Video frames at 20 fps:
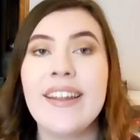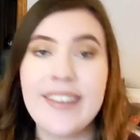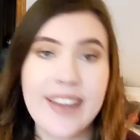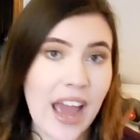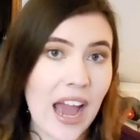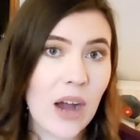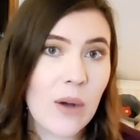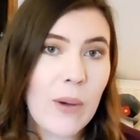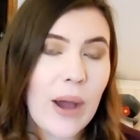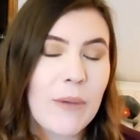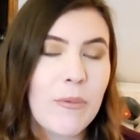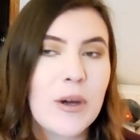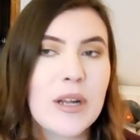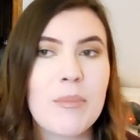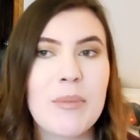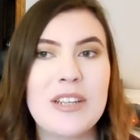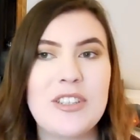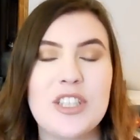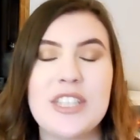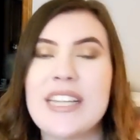And now I want
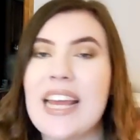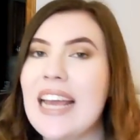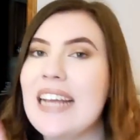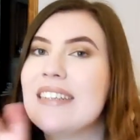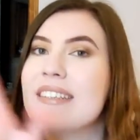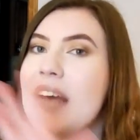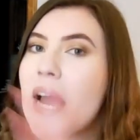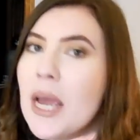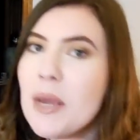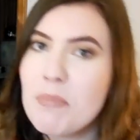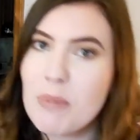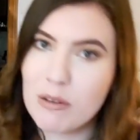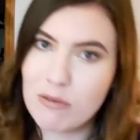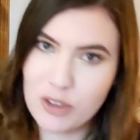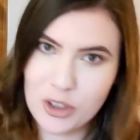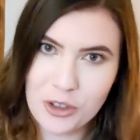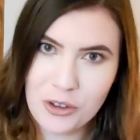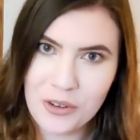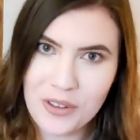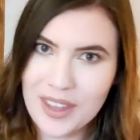to mention a type
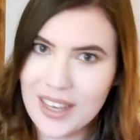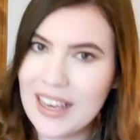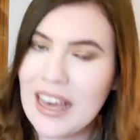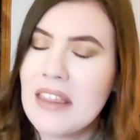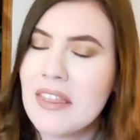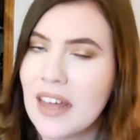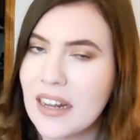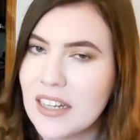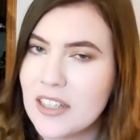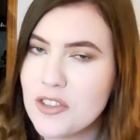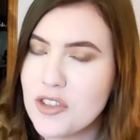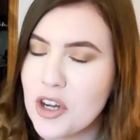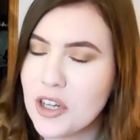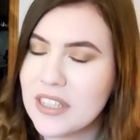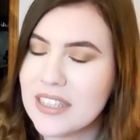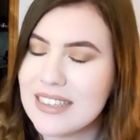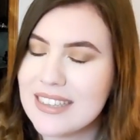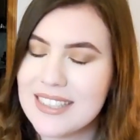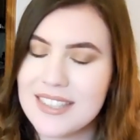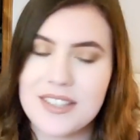of journaling that I
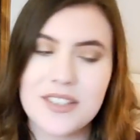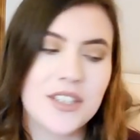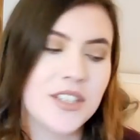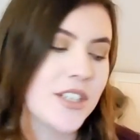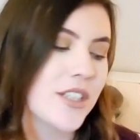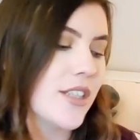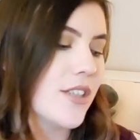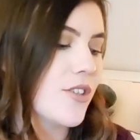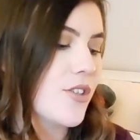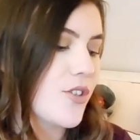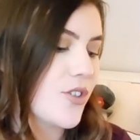started this year.